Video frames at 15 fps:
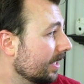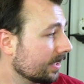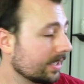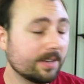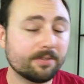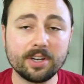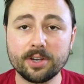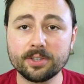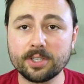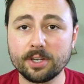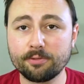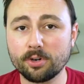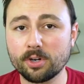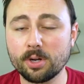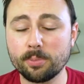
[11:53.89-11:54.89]
leave it out there
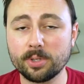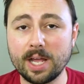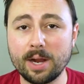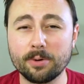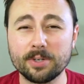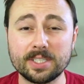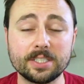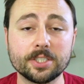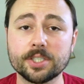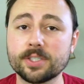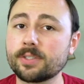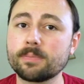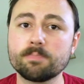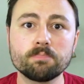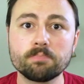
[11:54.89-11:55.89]
for a couple hours, and
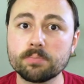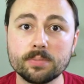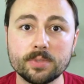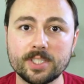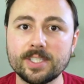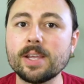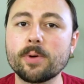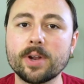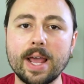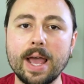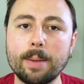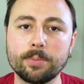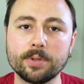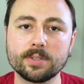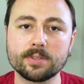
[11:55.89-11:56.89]
just see what
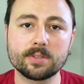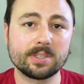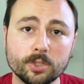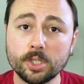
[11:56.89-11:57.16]
happens.